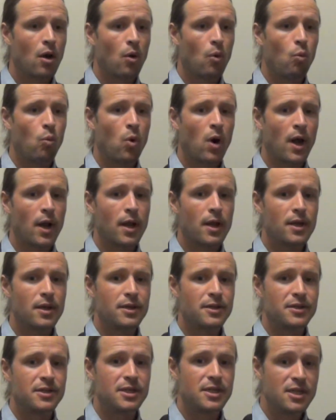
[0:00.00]
What
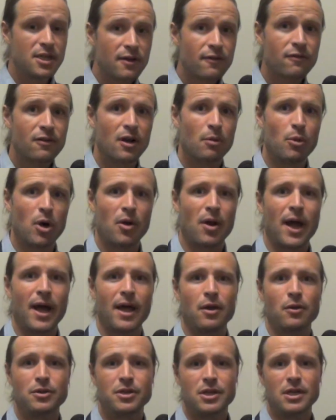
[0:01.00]
is different about
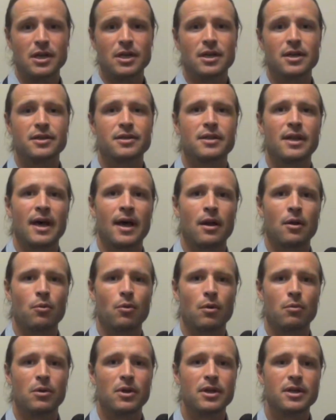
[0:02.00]
IoT is that
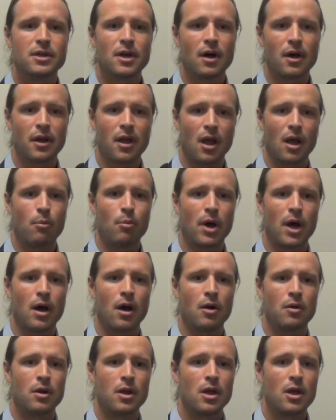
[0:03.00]
we're really talking
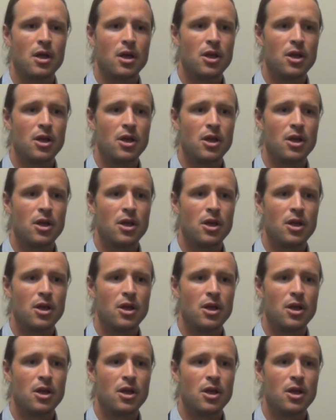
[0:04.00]
about